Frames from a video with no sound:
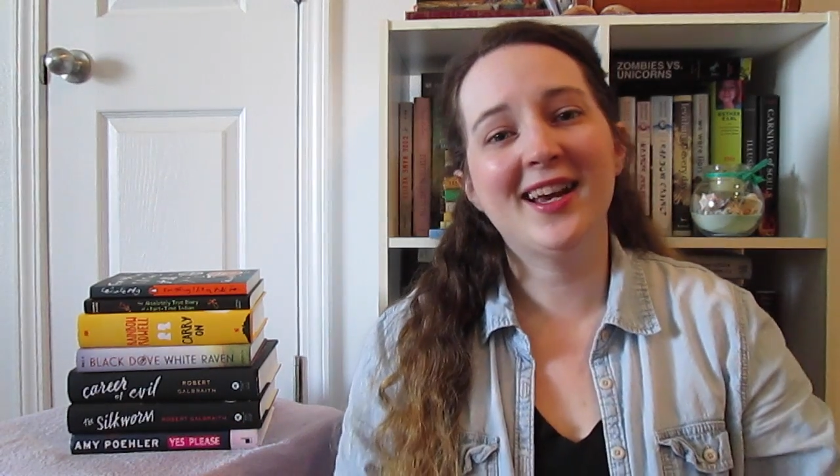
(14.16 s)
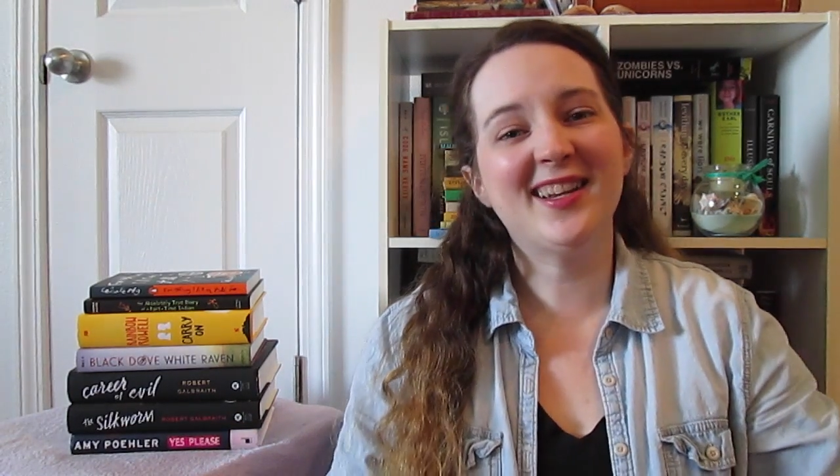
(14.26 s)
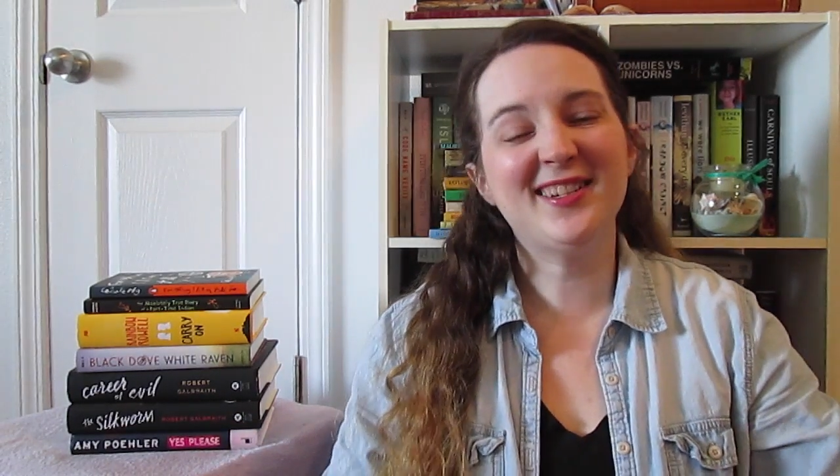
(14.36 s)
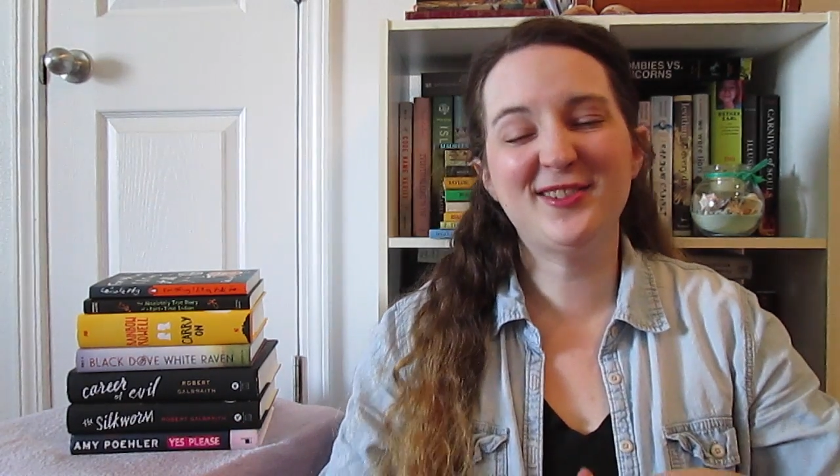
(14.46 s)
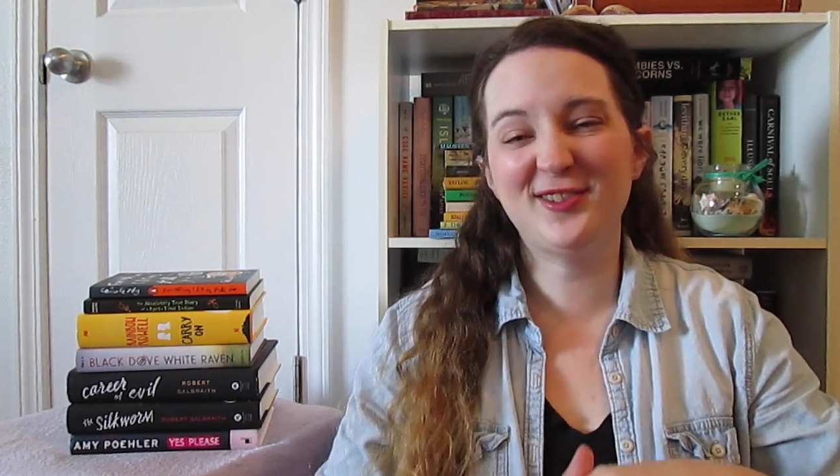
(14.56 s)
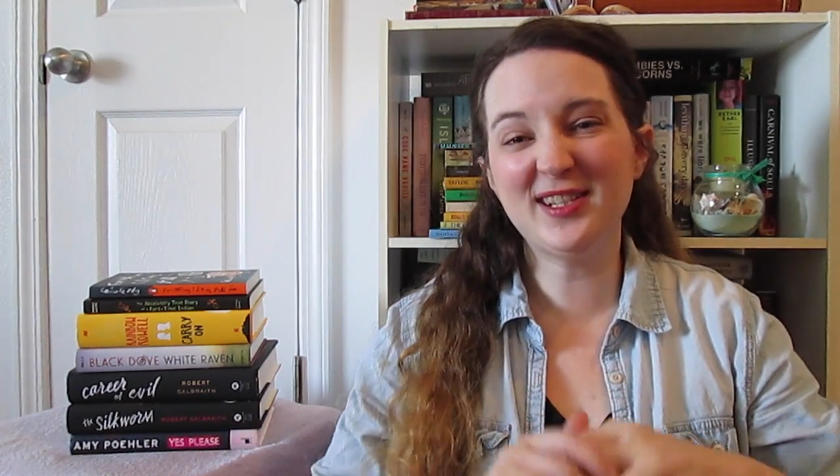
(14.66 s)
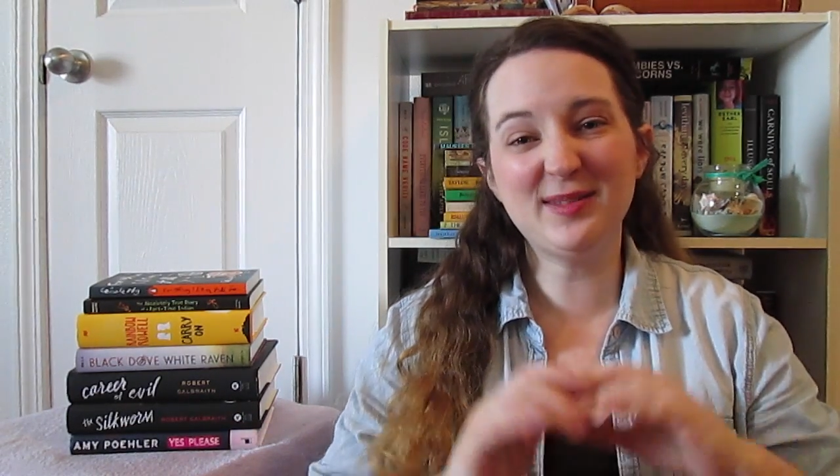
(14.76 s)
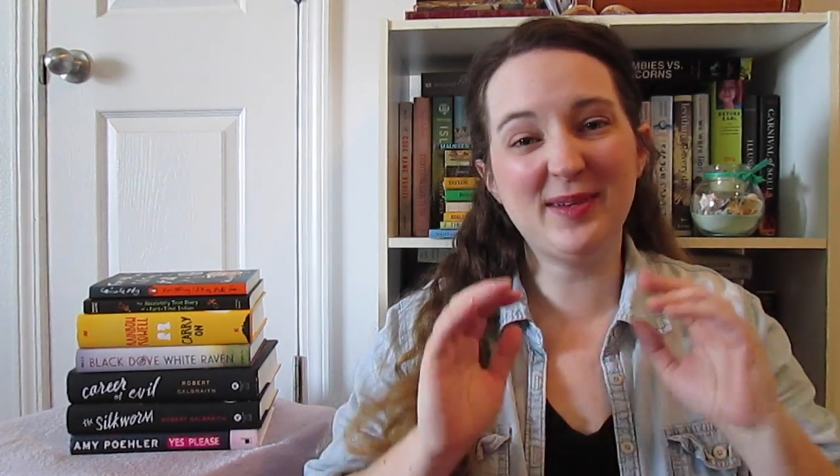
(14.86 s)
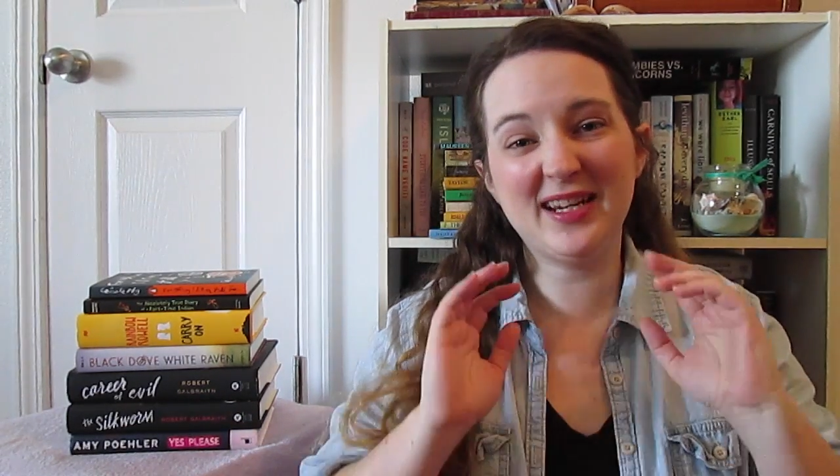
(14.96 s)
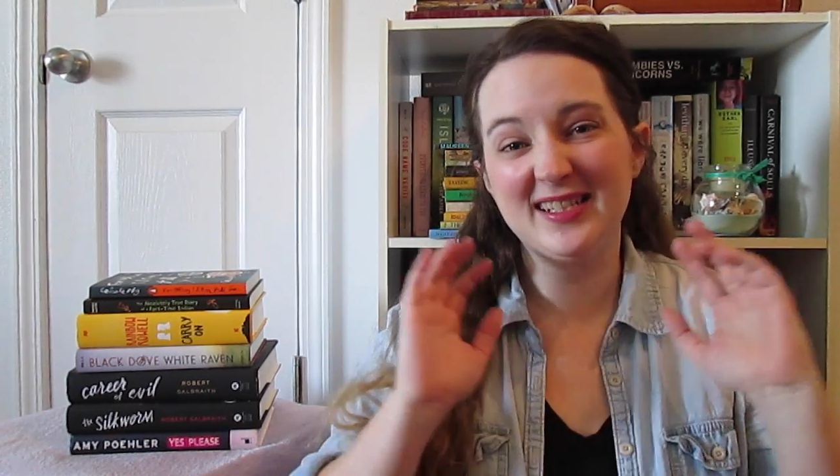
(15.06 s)
and it's
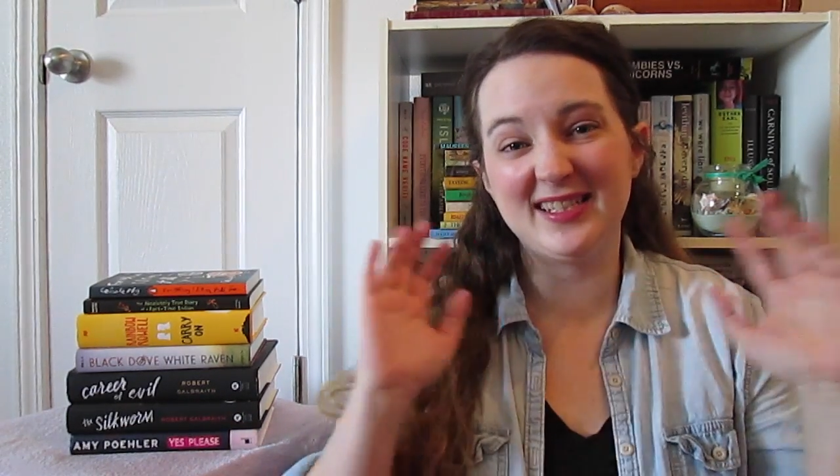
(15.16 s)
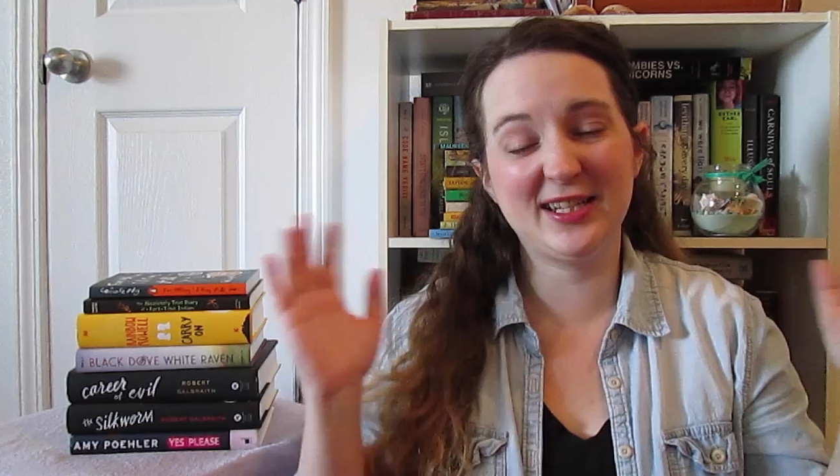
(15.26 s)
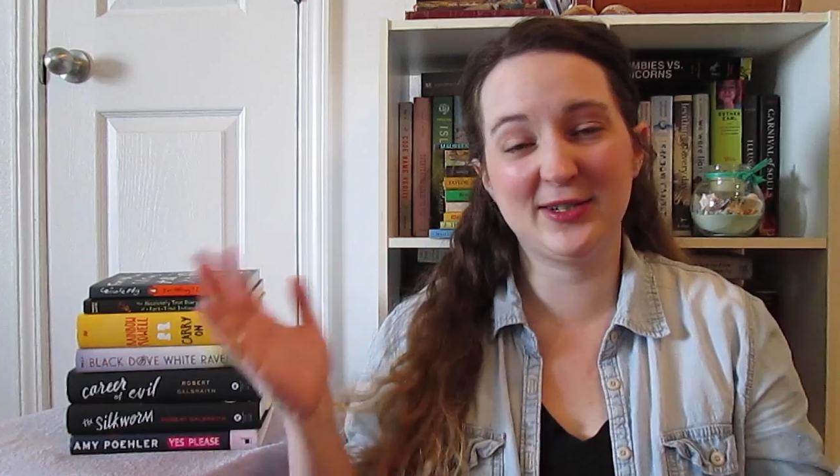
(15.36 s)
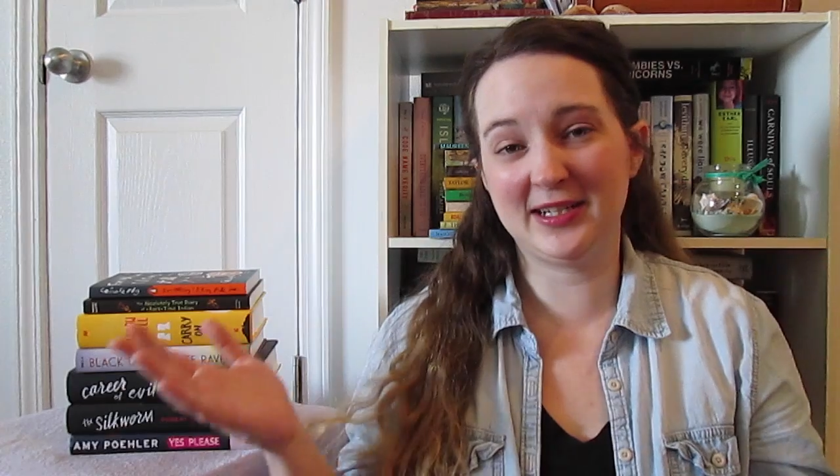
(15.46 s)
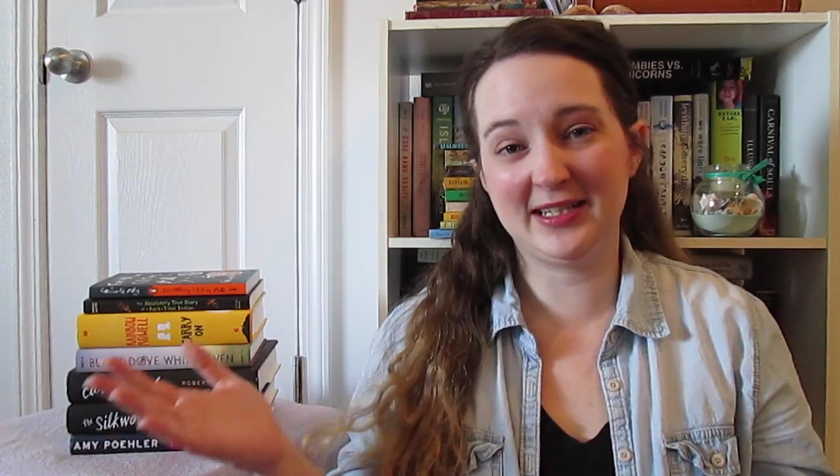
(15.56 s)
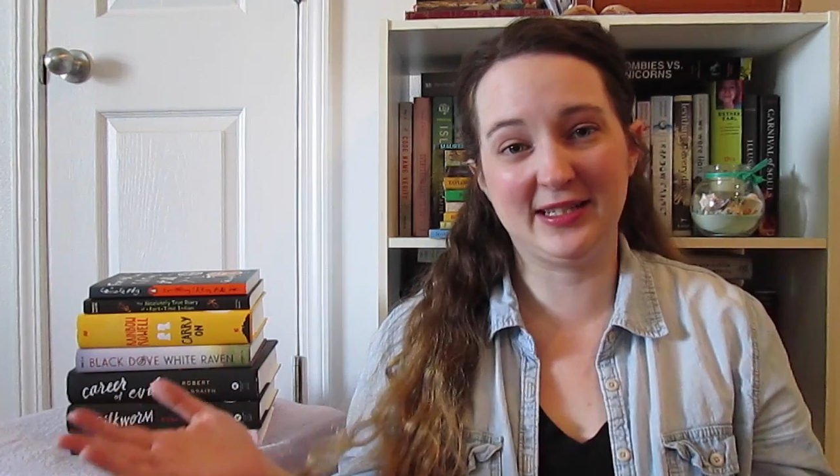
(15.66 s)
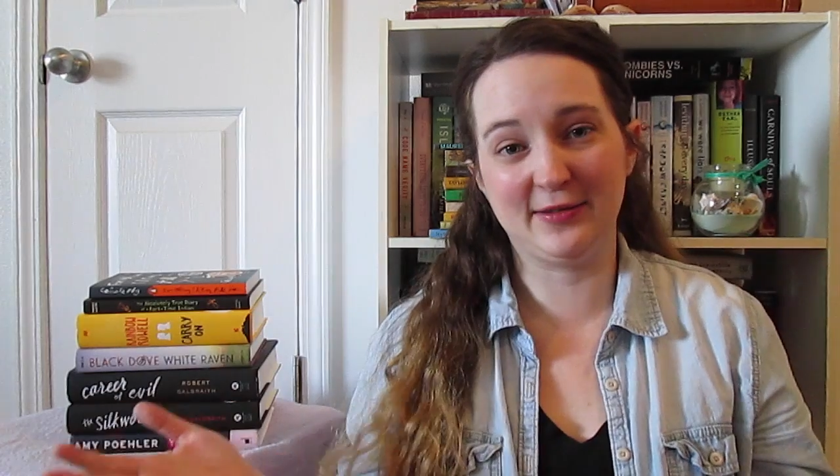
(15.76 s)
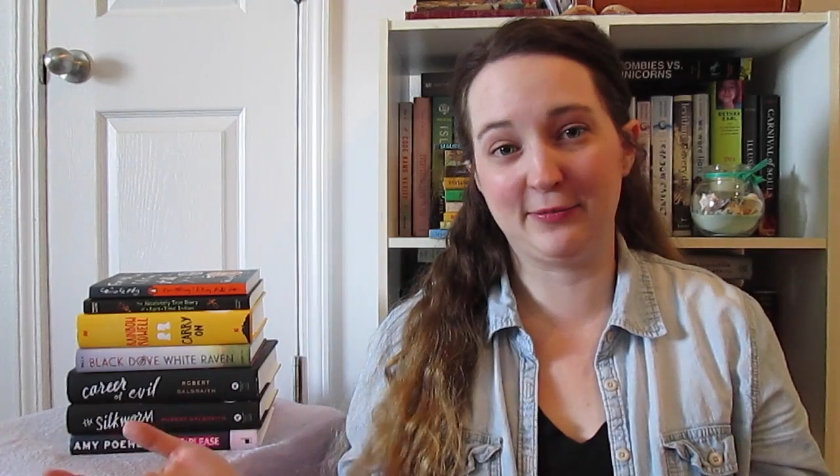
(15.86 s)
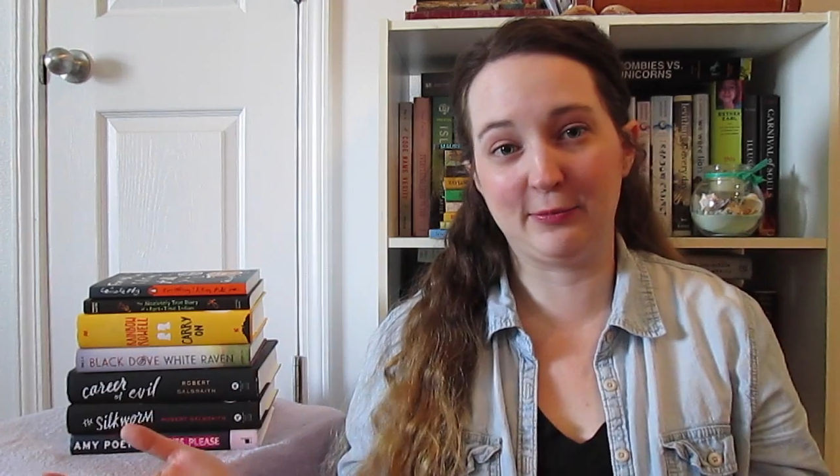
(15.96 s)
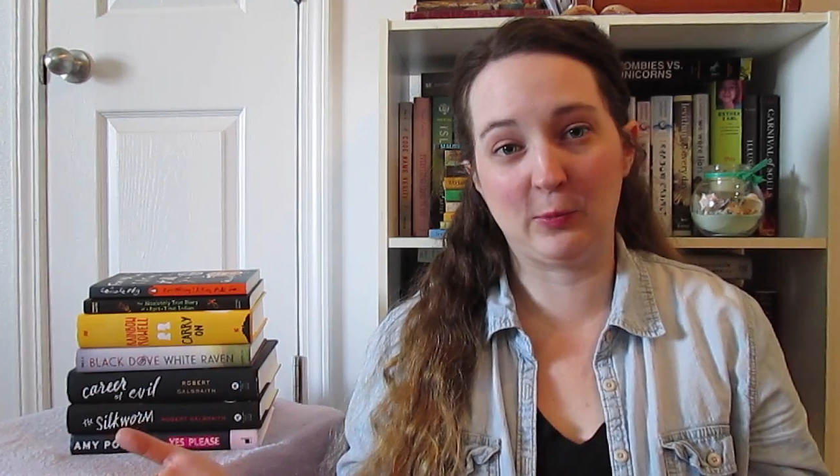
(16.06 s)
just been a series of